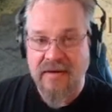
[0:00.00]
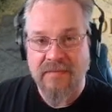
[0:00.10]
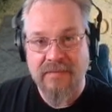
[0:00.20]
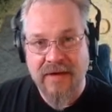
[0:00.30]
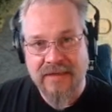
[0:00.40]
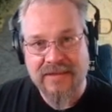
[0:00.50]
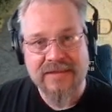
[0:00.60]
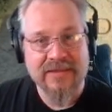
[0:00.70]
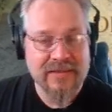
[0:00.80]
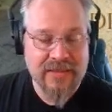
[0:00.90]
But
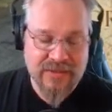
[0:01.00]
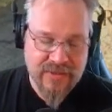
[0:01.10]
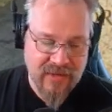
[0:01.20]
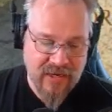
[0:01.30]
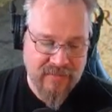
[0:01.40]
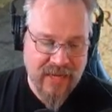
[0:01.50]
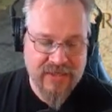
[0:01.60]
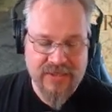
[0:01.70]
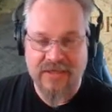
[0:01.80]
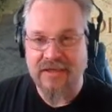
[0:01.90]
as you can
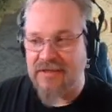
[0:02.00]
imagine,